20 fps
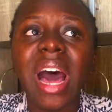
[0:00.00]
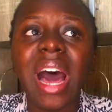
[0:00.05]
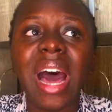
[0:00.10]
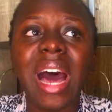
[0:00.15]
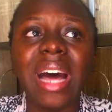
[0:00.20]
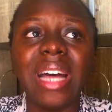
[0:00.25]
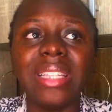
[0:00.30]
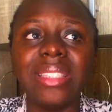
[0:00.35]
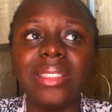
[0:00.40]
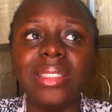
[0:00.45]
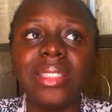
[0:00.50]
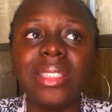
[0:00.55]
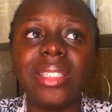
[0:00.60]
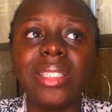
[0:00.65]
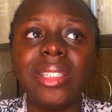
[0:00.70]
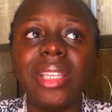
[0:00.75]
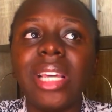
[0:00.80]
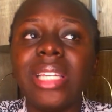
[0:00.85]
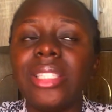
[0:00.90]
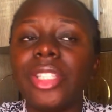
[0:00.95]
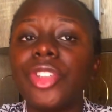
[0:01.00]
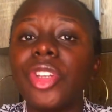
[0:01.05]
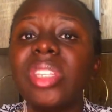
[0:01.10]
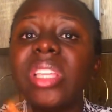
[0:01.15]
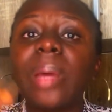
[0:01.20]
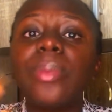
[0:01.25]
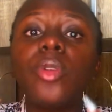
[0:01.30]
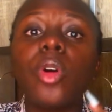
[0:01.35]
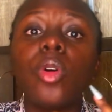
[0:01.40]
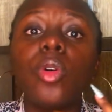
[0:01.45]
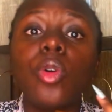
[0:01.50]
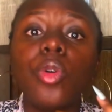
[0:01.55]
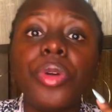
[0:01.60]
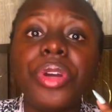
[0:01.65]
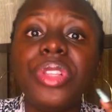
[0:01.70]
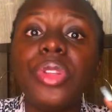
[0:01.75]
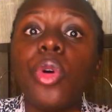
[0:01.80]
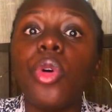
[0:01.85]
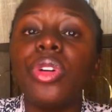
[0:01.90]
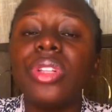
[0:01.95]
And they just kept on
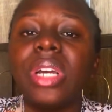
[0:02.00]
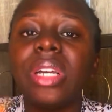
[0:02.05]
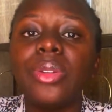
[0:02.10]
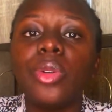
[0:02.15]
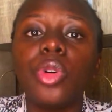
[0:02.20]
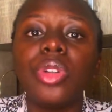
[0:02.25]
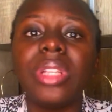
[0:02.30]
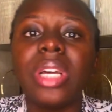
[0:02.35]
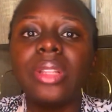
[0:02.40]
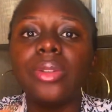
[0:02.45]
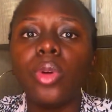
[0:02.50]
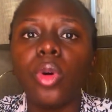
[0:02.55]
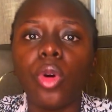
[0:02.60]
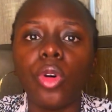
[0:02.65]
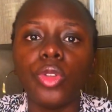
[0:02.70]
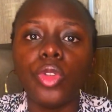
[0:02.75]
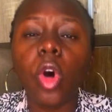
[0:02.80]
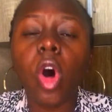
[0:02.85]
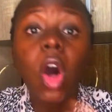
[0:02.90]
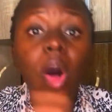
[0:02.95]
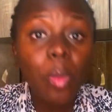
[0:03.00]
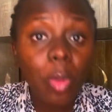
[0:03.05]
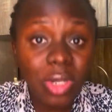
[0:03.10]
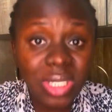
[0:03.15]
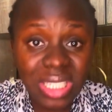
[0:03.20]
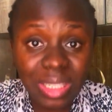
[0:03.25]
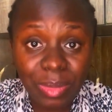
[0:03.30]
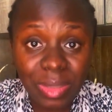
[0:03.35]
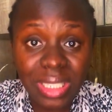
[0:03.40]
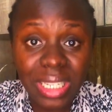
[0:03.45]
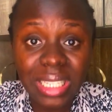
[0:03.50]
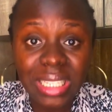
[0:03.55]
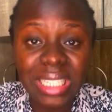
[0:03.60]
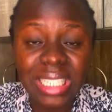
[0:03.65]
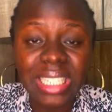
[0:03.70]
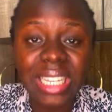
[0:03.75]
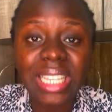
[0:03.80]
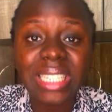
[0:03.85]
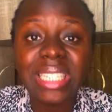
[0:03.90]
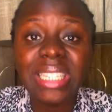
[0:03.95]
going on and on and on. Almost
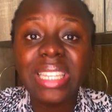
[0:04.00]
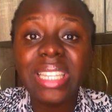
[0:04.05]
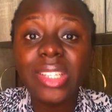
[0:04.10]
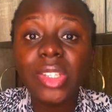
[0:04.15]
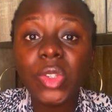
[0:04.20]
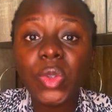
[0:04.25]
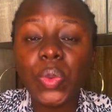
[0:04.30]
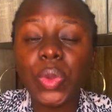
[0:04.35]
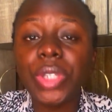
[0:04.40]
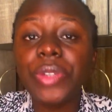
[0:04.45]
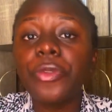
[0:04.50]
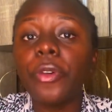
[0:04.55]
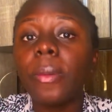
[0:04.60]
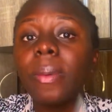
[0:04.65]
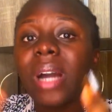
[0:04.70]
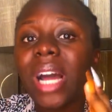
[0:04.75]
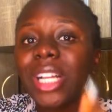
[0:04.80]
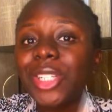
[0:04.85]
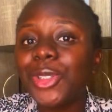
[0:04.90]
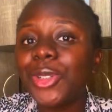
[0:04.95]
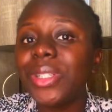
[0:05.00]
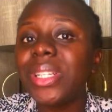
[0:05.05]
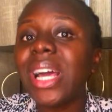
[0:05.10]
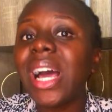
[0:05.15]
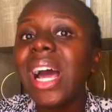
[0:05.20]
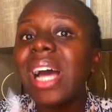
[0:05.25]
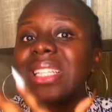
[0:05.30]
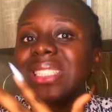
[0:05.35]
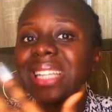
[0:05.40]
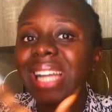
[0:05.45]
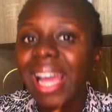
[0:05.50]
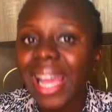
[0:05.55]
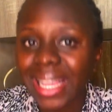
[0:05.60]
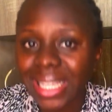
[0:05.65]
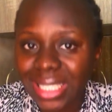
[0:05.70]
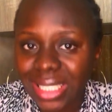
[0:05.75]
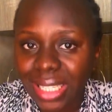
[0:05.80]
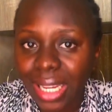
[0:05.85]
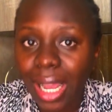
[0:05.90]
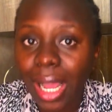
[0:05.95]
immediately, the thing switched from Katrina and
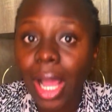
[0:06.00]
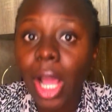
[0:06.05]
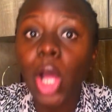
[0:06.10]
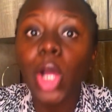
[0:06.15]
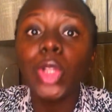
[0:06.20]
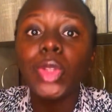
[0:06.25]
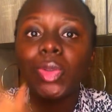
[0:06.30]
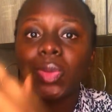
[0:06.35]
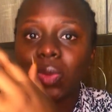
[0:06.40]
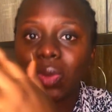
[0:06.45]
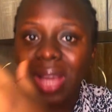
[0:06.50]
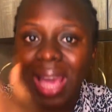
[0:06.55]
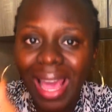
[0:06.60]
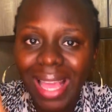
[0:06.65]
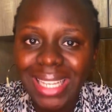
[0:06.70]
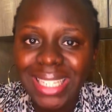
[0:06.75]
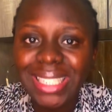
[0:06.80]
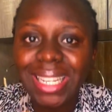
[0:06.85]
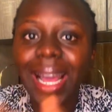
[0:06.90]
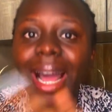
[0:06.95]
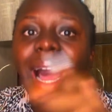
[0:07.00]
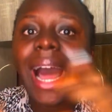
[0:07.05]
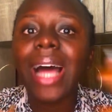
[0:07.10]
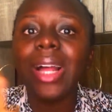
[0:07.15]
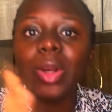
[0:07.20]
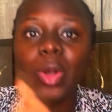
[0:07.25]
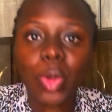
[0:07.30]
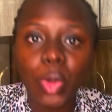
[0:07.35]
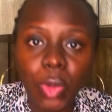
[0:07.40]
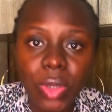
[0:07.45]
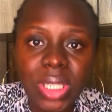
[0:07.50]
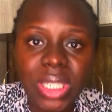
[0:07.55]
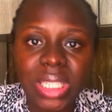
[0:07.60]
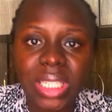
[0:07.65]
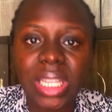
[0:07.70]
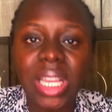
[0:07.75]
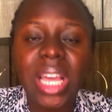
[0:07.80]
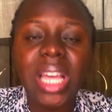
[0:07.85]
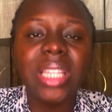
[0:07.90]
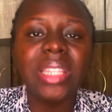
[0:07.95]
Kaisha to Kaisha and
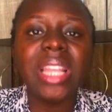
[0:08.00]
Lucy.